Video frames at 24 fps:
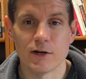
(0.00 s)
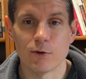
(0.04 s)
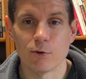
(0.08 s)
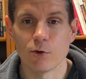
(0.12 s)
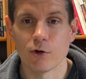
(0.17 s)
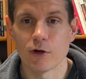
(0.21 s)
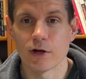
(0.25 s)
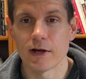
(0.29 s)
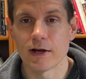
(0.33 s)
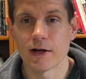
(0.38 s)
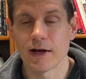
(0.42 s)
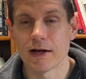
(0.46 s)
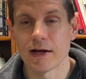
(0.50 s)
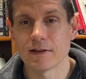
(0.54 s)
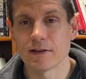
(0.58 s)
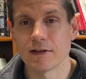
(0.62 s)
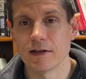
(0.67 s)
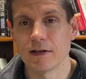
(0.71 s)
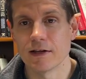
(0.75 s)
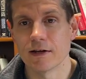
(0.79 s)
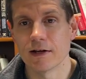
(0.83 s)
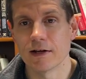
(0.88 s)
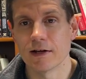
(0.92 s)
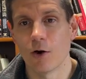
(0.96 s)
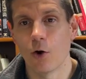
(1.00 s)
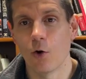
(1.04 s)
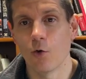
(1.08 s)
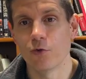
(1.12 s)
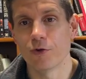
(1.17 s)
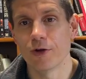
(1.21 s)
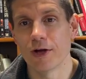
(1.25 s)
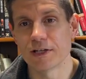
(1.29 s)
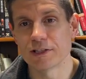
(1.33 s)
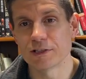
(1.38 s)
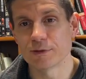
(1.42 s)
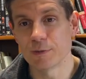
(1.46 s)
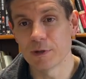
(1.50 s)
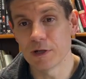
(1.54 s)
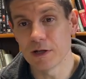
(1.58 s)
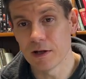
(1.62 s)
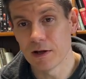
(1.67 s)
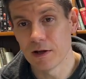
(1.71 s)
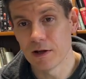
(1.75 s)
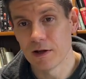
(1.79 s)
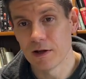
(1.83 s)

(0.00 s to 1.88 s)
We're looking at the Old Testament,